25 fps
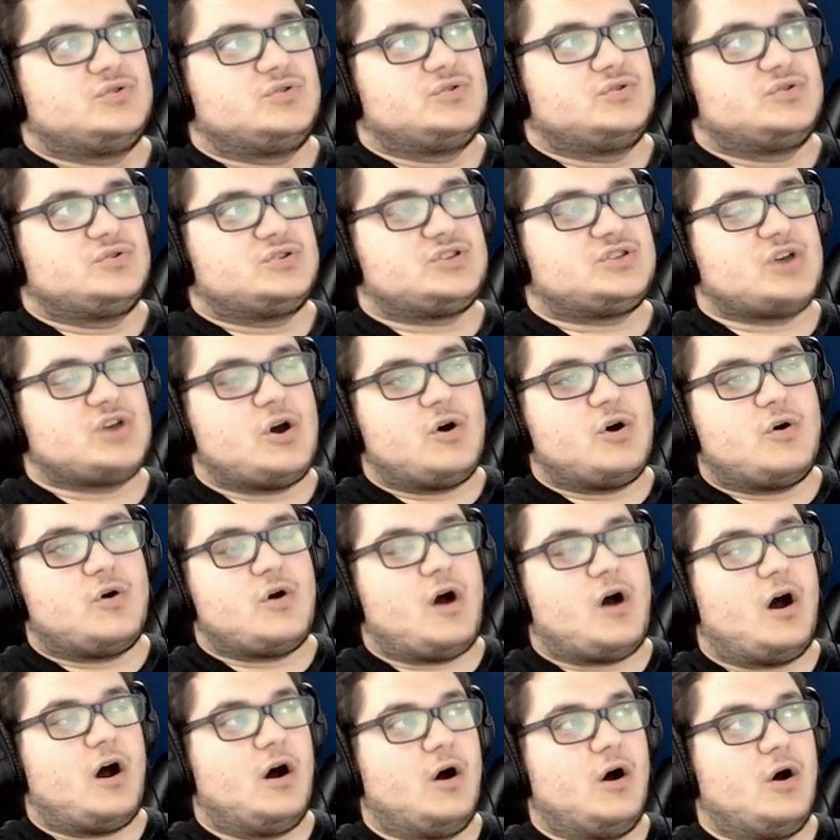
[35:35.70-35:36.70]
So
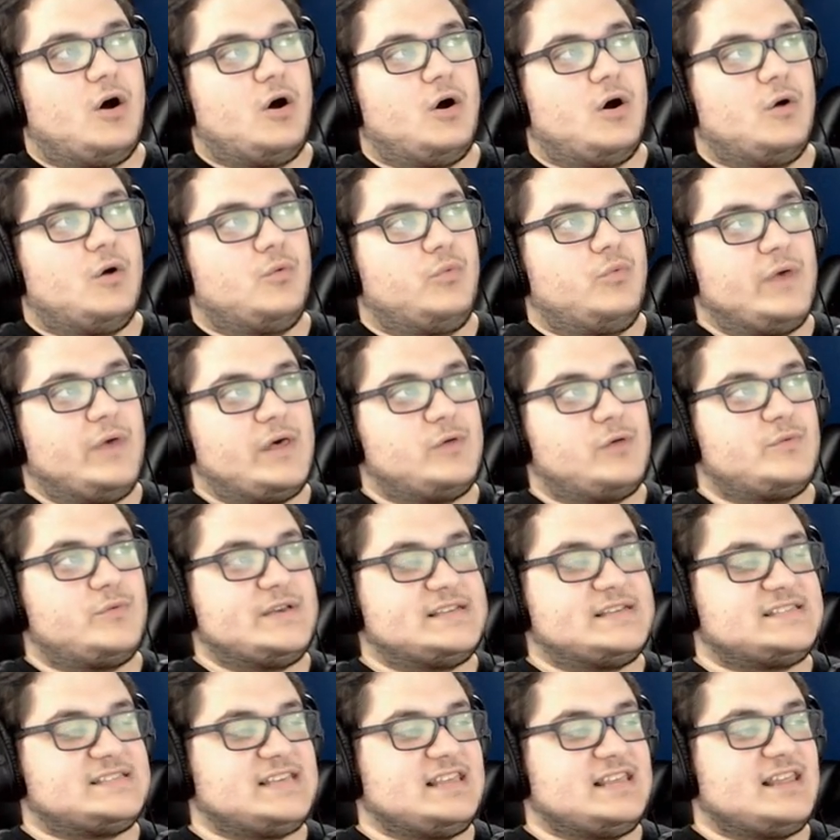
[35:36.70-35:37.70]
will
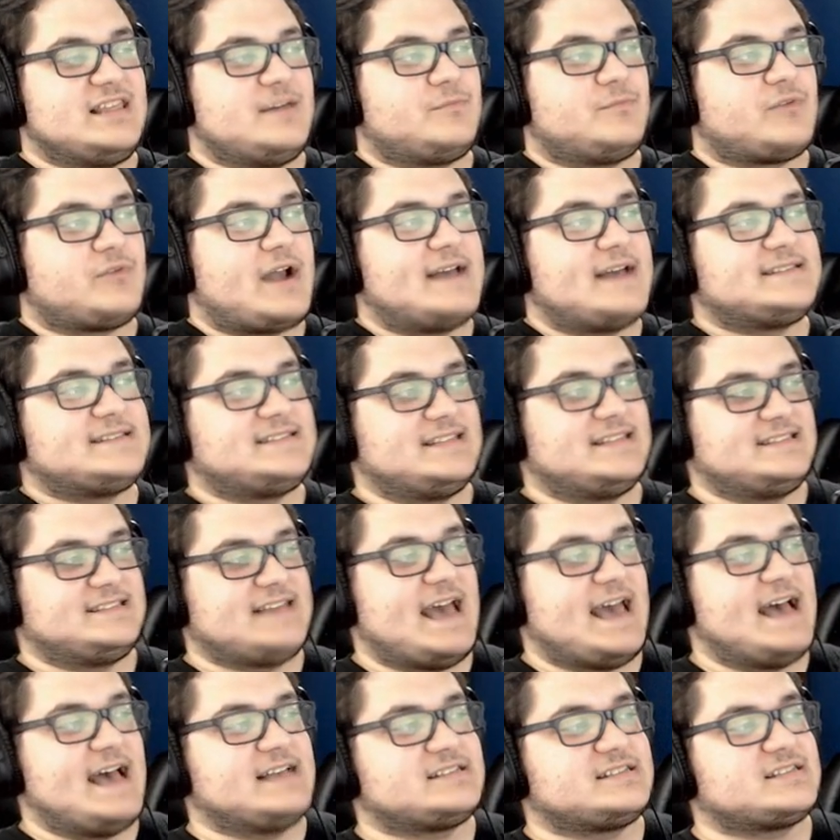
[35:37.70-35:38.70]
we see them rise to the
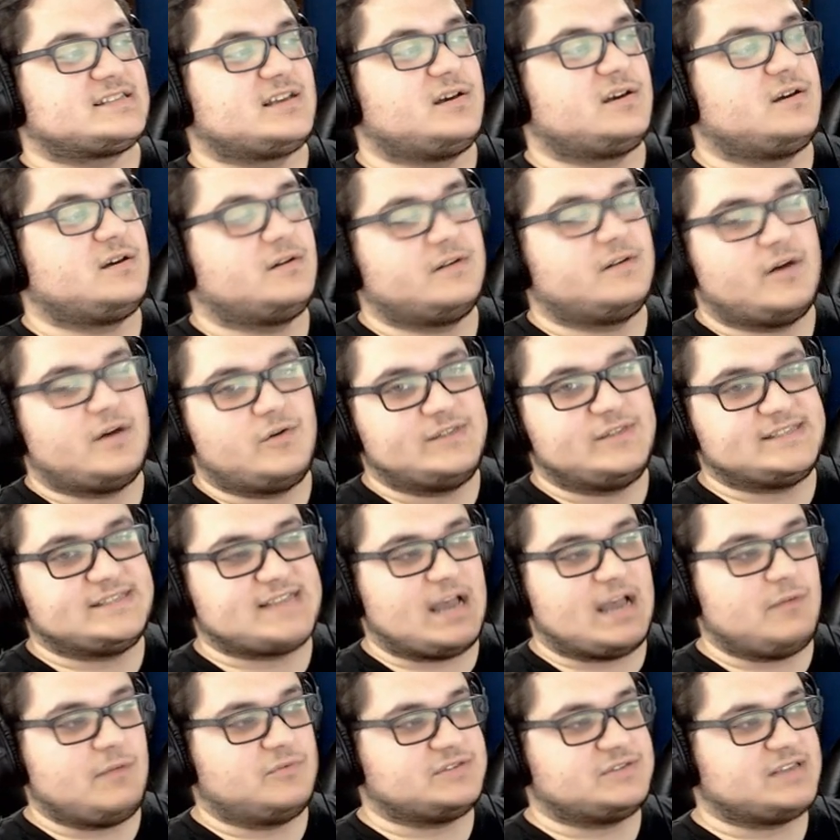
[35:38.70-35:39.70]
task? Only
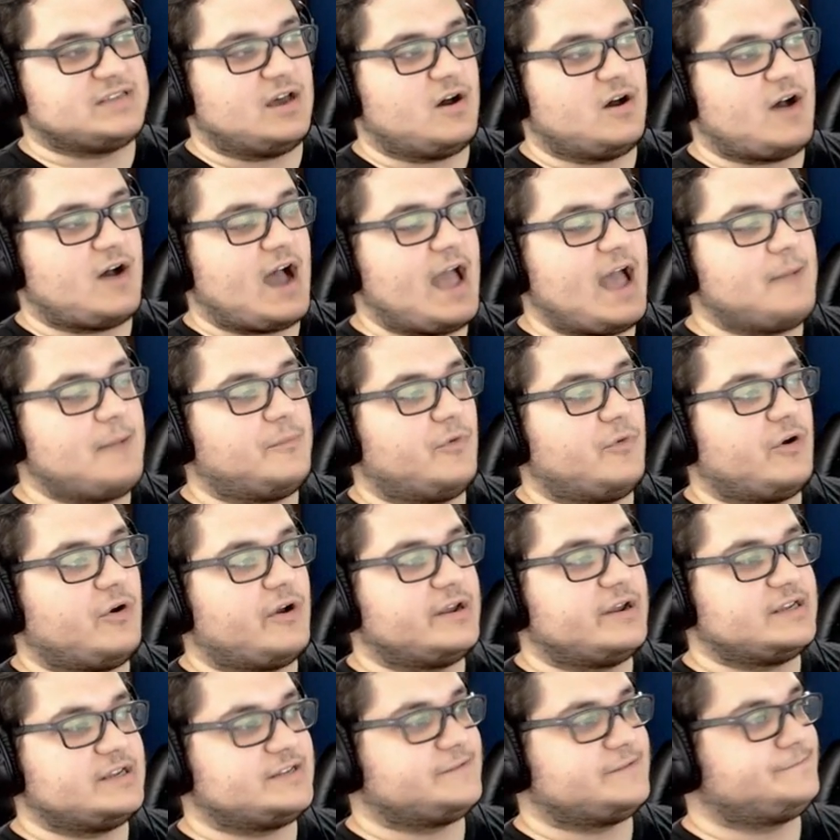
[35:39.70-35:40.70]
time will tell. I'm
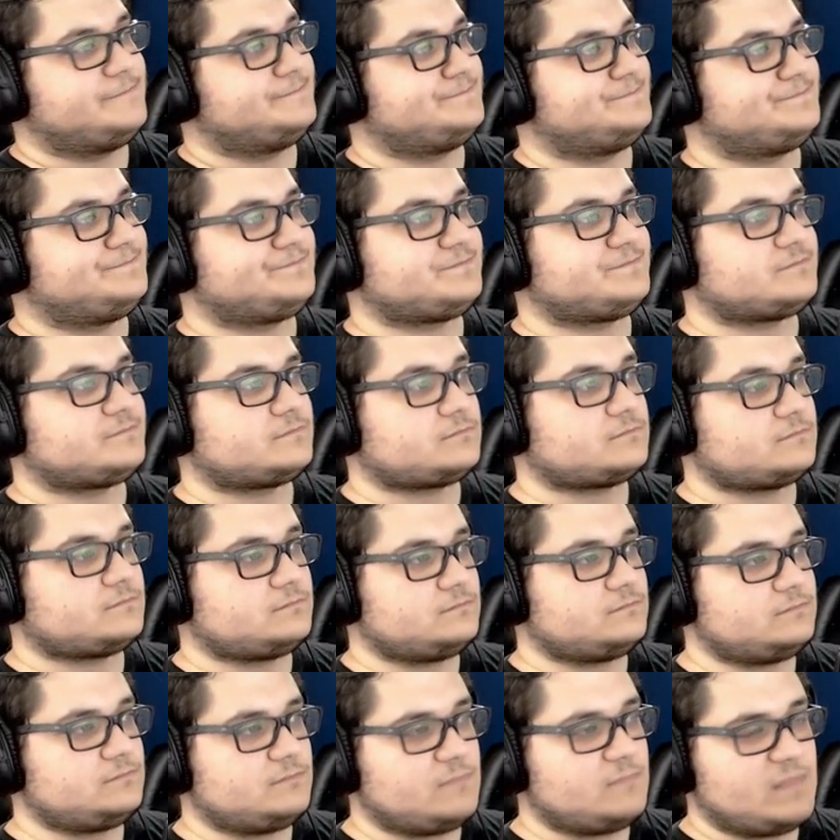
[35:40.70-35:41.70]
worried.
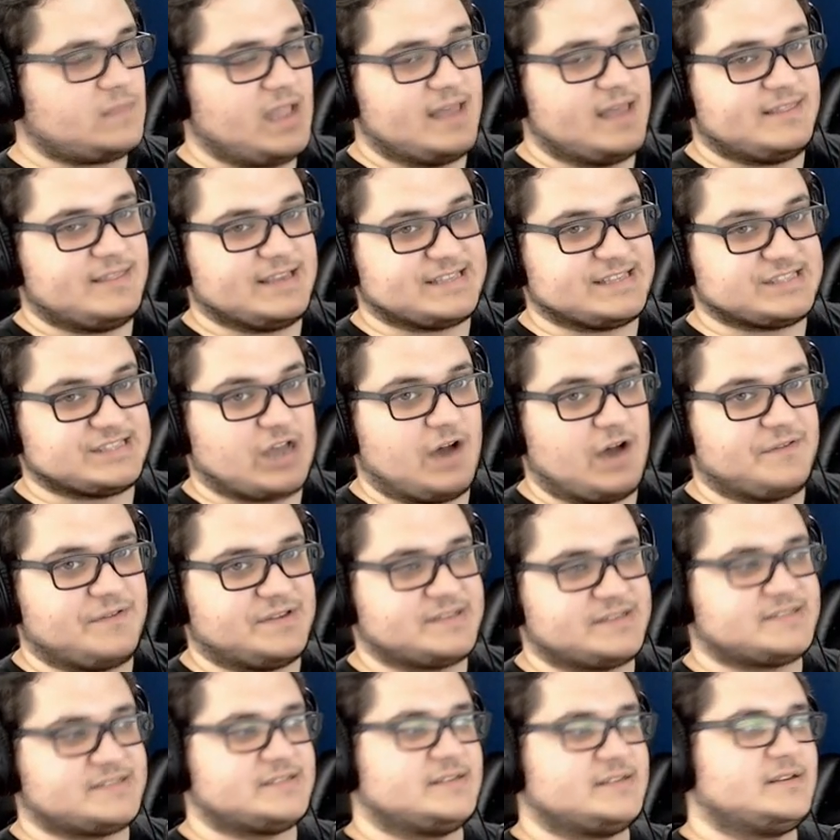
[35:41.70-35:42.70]
I think it's
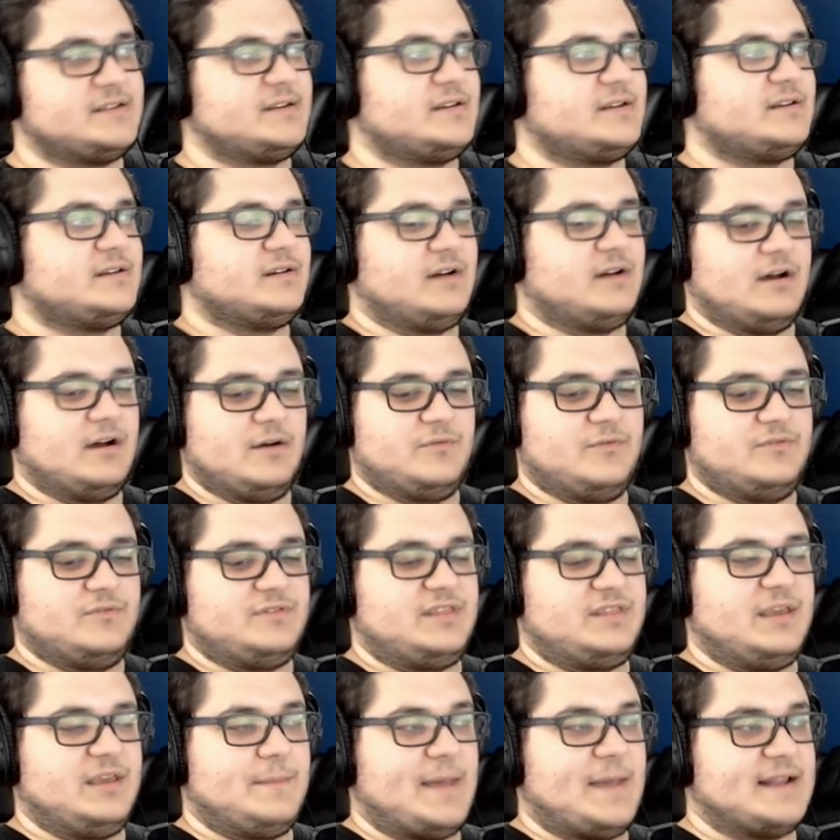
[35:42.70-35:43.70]
obvious with
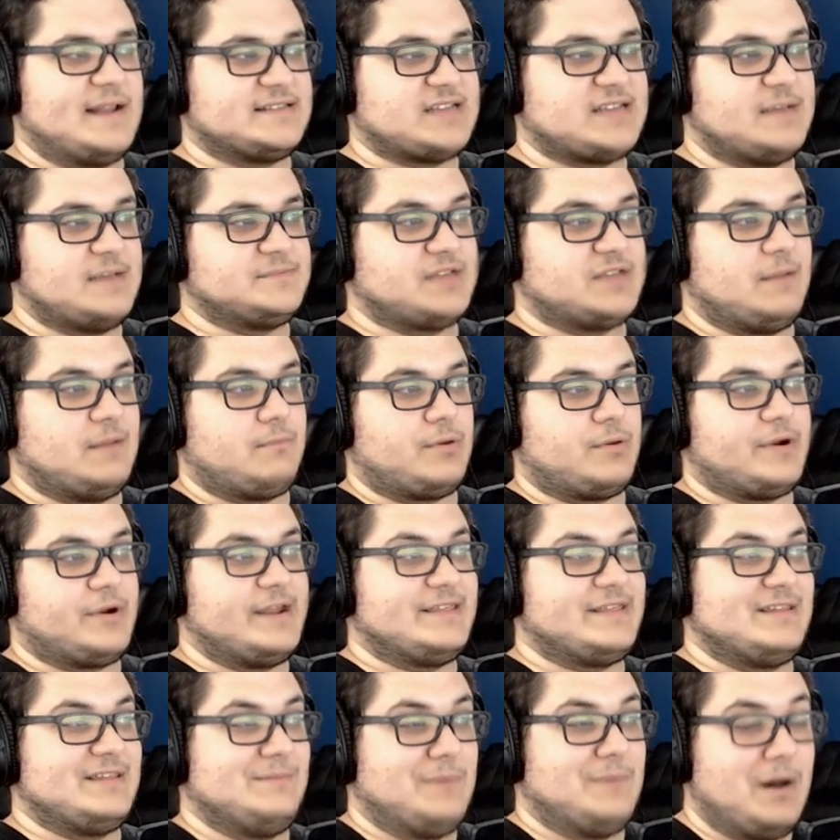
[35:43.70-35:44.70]
the amount of times I
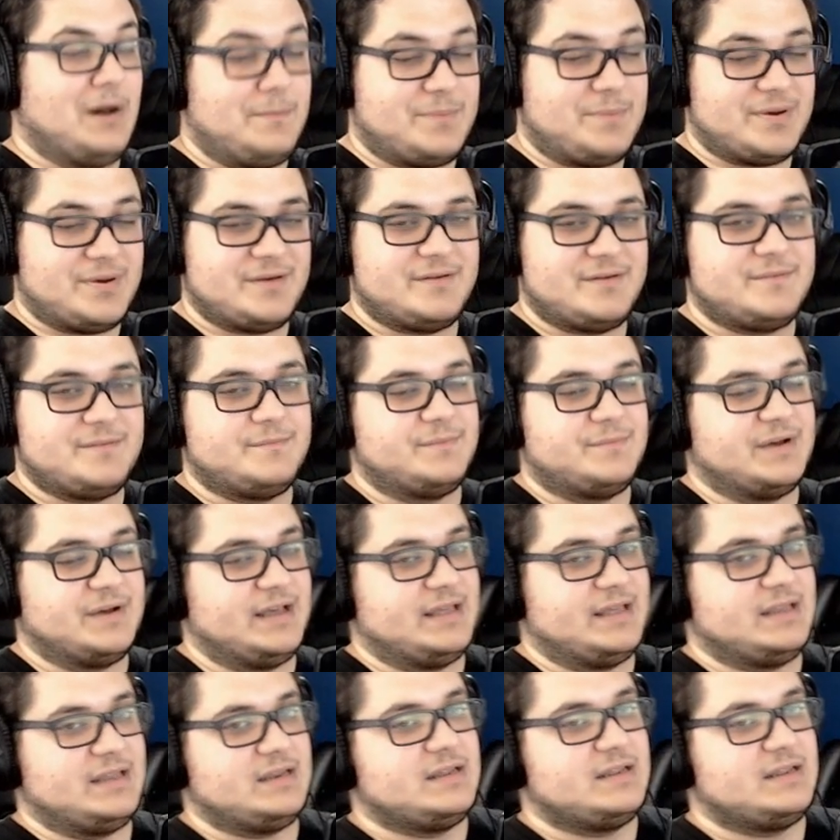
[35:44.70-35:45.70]
bring them up, but